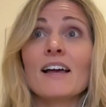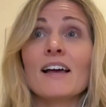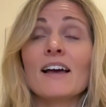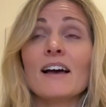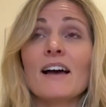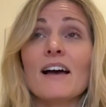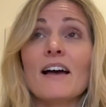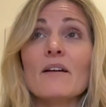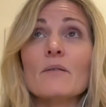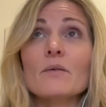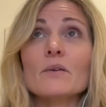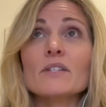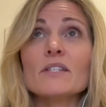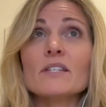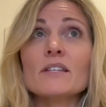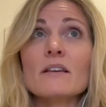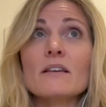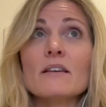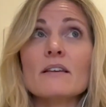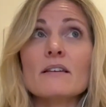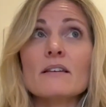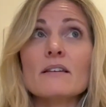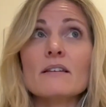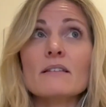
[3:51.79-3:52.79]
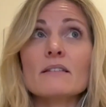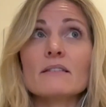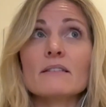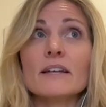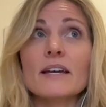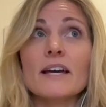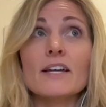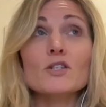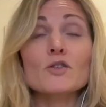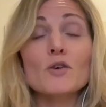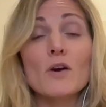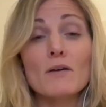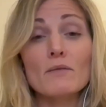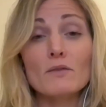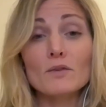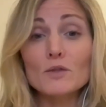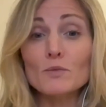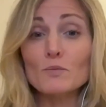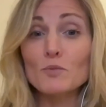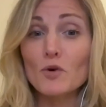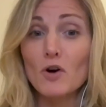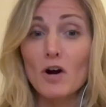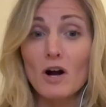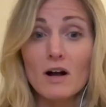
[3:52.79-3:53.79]
I would say like I traveled
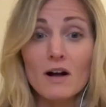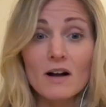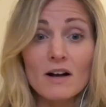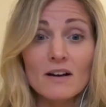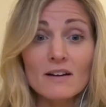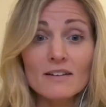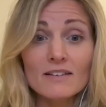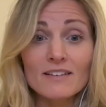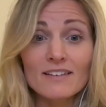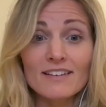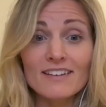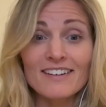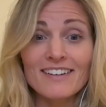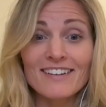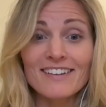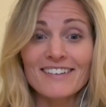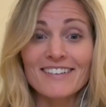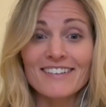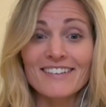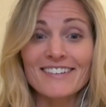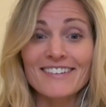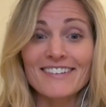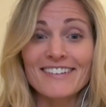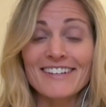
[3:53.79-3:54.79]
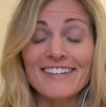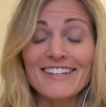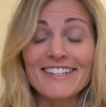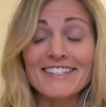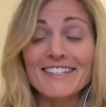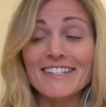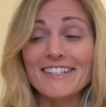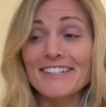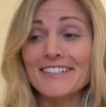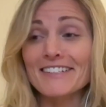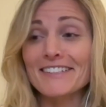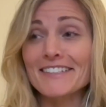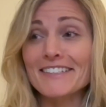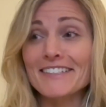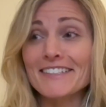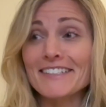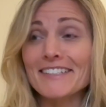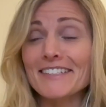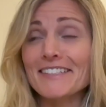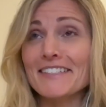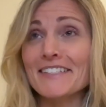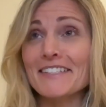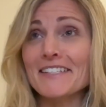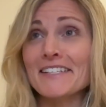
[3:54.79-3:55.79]
abroad and into Italy
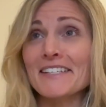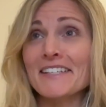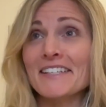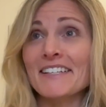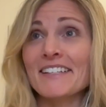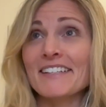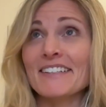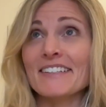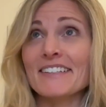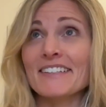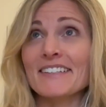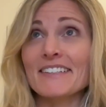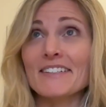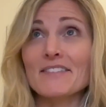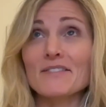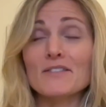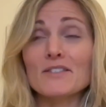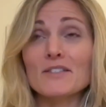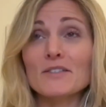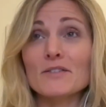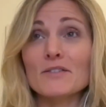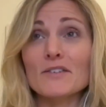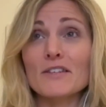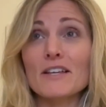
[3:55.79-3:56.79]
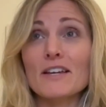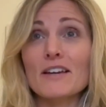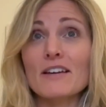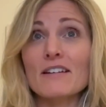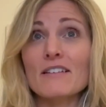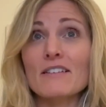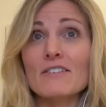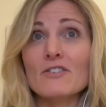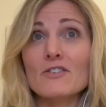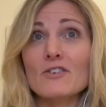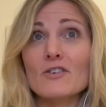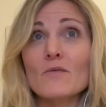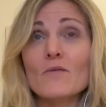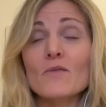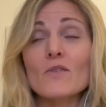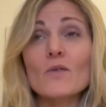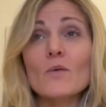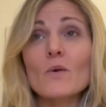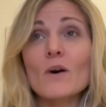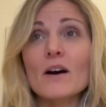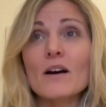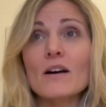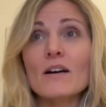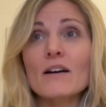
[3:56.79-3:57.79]
and lived over there in Europe for a
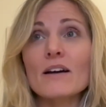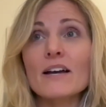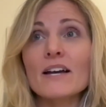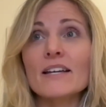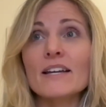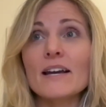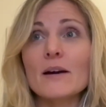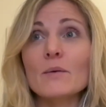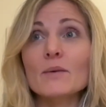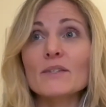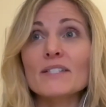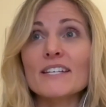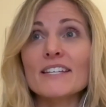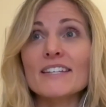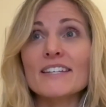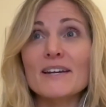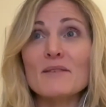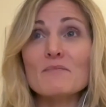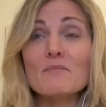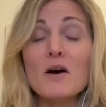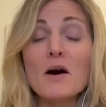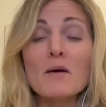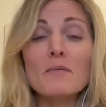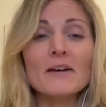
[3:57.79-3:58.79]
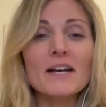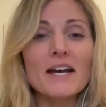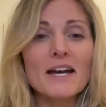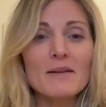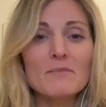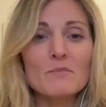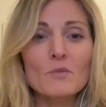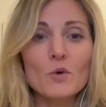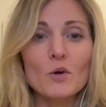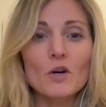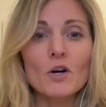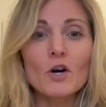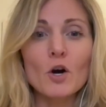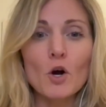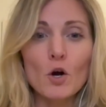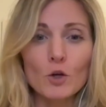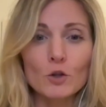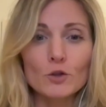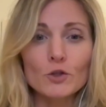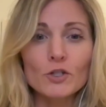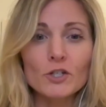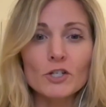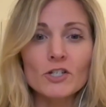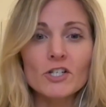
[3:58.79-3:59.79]
while. And I would say that I probably had more
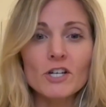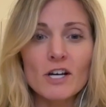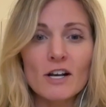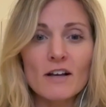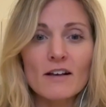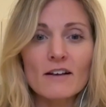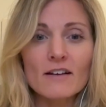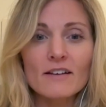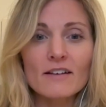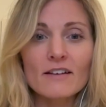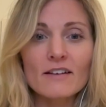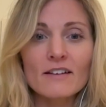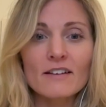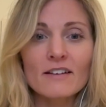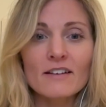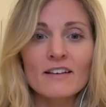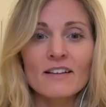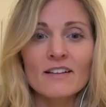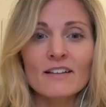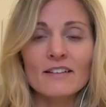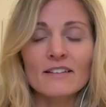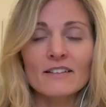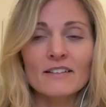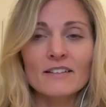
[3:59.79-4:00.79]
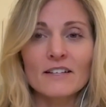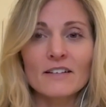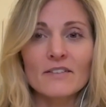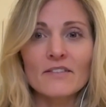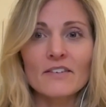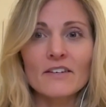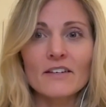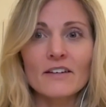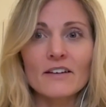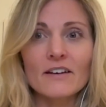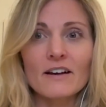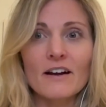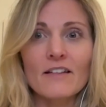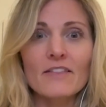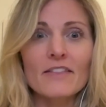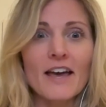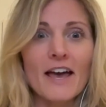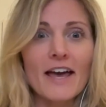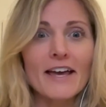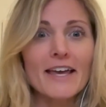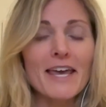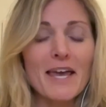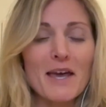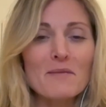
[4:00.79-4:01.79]
culture shock living on
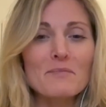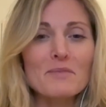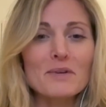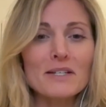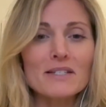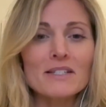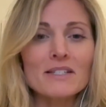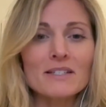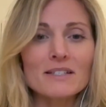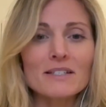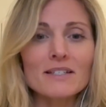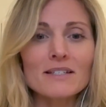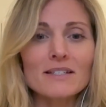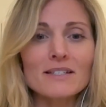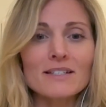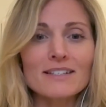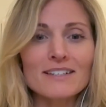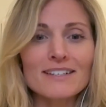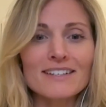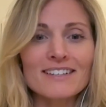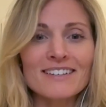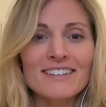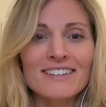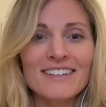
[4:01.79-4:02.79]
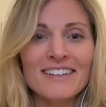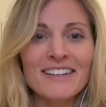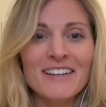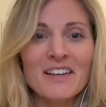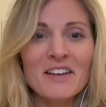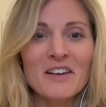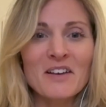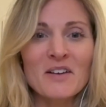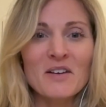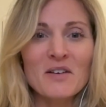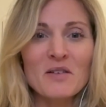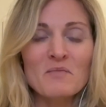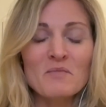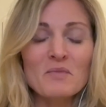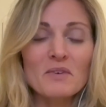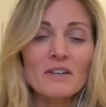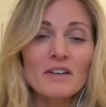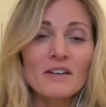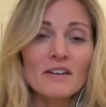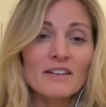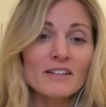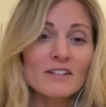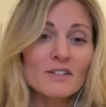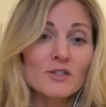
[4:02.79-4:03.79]
that campus in DC
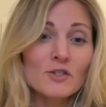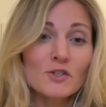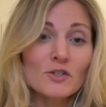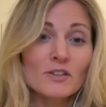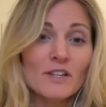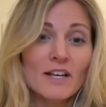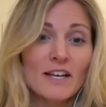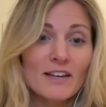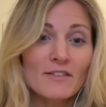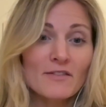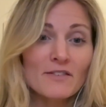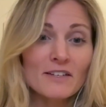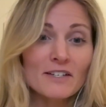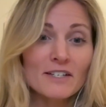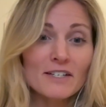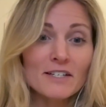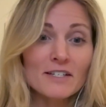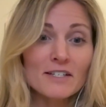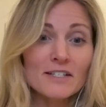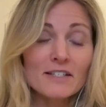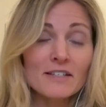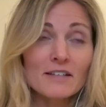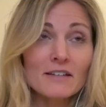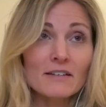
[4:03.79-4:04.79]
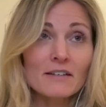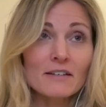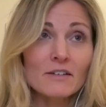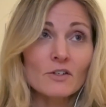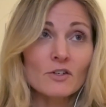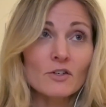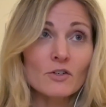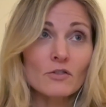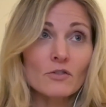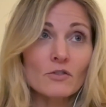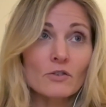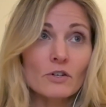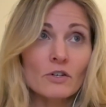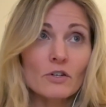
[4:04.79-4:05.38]
because your life is, you're